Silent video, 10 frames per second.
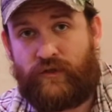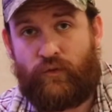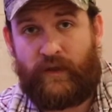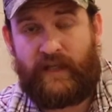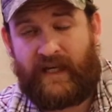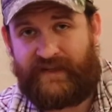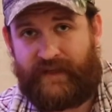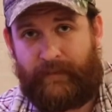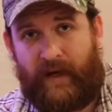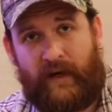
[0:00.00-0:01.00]
to realize
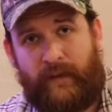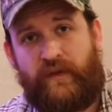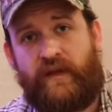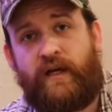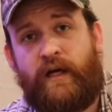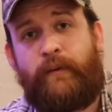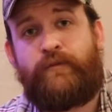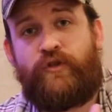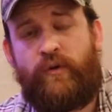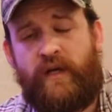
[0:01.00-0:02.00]
that about Him and then
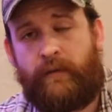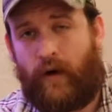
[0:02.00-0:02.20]
come to Him,